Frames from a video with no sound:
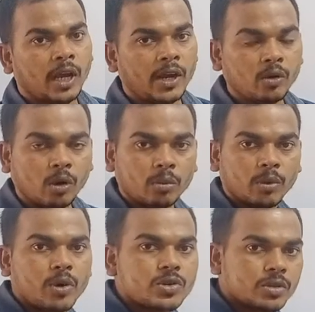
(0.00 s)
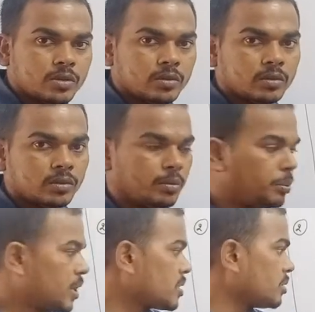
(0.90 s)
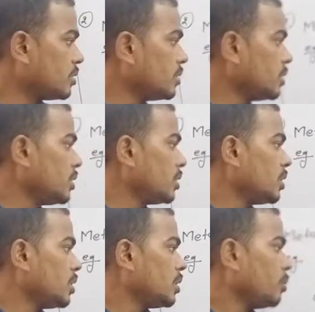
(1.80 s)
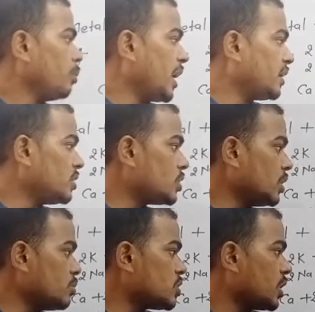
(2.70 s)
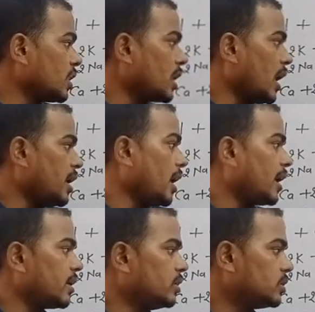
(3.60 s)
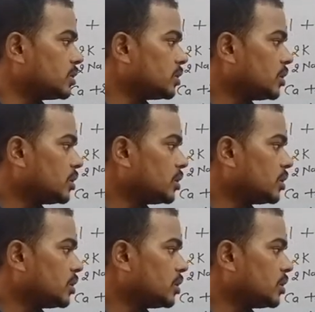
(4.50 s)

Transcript: and normal water, but magnesium, zinc and irons